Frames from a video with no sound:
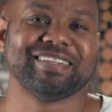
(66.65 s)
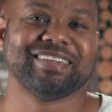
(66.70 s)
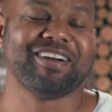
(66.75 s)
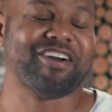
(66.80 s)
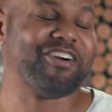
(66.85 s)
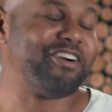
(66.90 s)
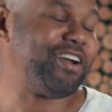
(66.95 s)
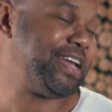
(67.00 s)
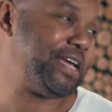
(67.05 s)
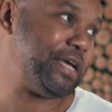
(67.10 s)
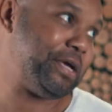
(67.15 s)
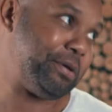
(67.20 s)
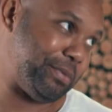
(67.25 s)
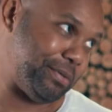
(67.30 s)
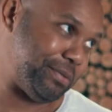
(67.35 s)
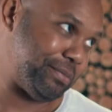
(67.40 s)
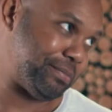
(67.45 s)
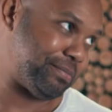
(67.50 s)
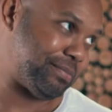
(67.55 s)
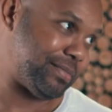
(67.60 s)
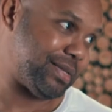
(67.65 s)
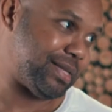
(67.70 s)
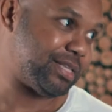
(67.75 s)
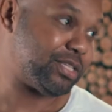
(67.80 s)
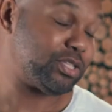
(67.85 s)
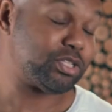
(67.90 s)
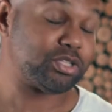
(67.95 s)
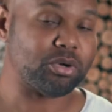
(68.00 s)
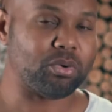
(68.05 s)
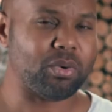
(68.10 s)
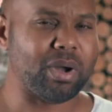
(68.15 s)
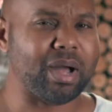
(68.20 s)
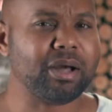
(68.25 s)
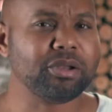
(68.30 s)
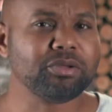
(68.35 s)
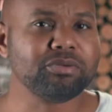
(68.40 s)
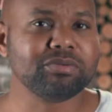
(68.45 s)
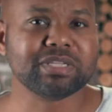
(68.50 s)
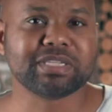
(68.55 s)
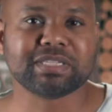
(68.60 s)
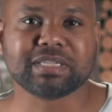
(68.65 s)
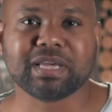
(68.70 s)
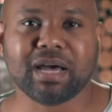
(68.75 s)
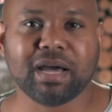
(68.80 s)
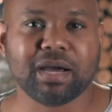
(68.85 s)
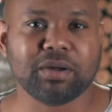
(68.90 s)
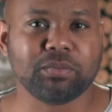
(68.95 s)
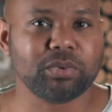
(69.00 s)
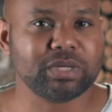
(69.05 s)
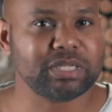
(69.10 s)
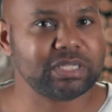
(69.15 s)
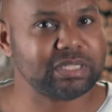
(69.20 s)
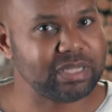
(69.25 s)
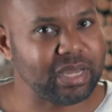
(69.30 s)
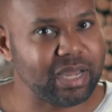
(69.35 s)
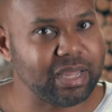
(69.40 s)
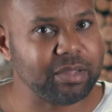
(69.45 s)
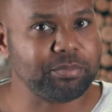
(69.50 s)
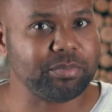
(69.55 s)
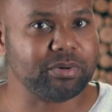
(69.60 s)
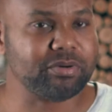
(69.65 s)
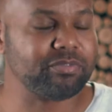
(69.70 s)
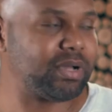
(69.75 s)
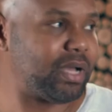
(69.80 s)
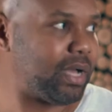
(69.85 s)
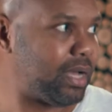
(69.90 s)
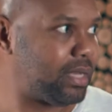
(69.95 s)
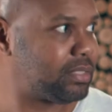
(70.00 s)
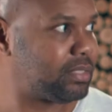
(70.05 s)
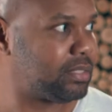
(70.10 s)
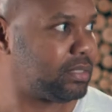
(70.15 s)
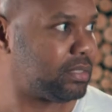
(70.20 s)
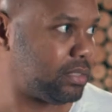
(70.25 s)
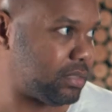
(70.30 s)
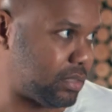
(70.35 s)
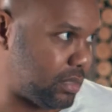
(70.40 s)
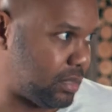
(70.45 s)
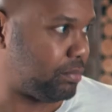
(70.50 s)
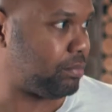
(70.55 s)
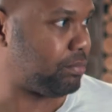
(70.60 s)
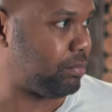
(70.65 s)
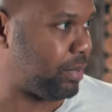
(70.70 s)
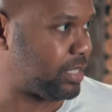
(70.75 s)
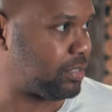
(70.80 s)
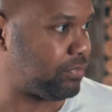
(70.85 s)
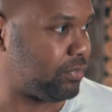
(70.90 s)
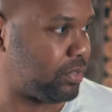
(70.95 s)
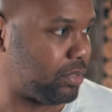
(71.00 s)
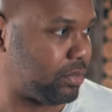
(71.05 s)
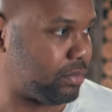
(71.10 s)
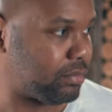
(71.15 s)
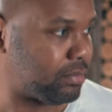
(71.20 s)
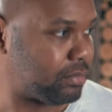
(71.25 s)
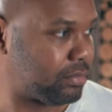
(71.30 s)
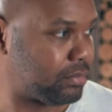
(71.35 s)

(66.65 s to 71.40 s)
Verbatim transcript: All right, Emma. Hmm. So how do you decide which type of content is best for you?